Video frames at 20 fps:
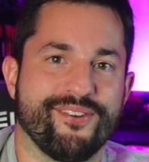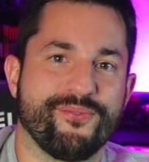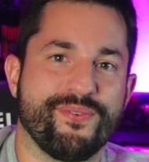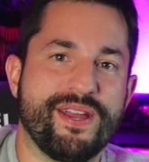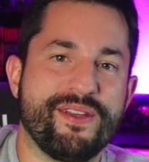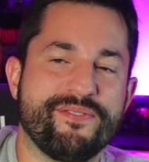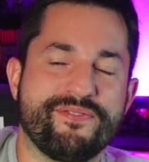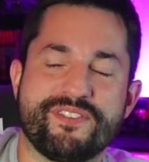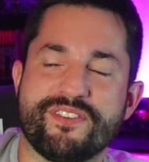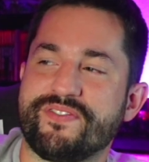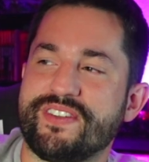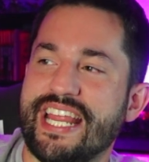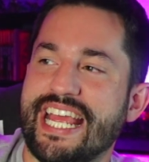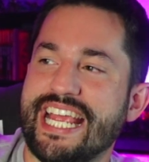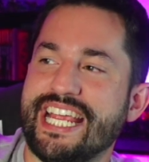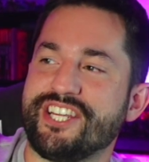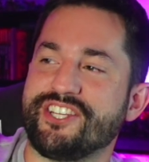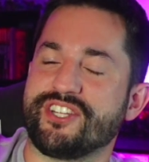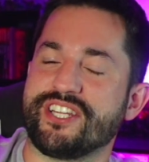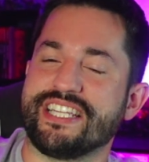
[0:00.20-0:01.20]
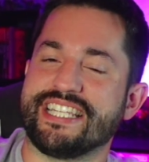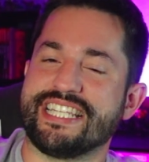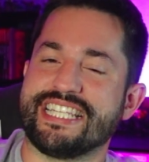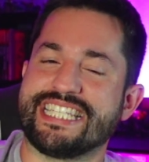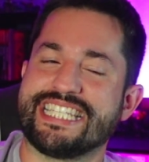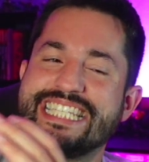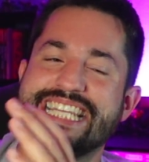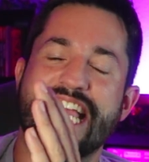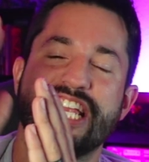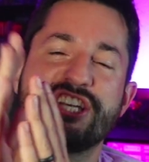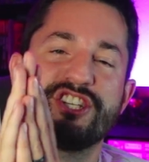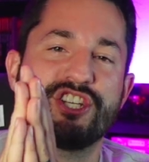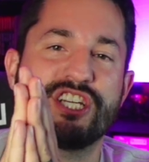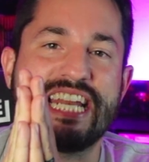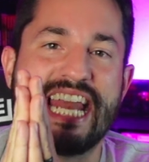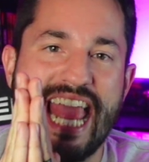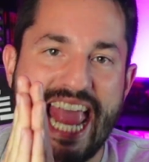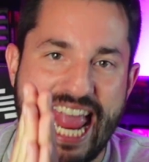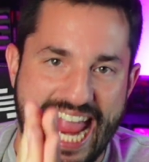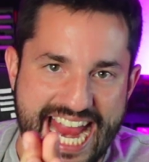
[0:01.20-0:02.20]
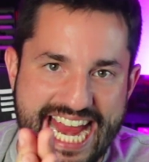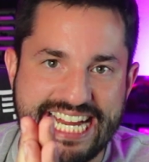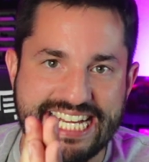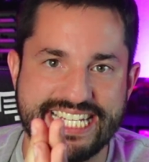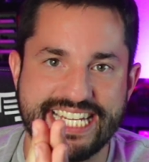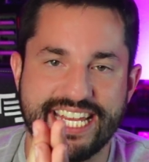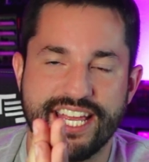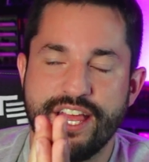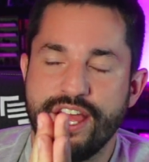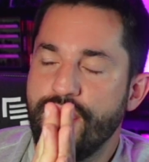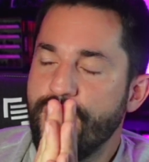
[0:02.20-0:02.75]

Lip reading: Rift of Nations, Session 8.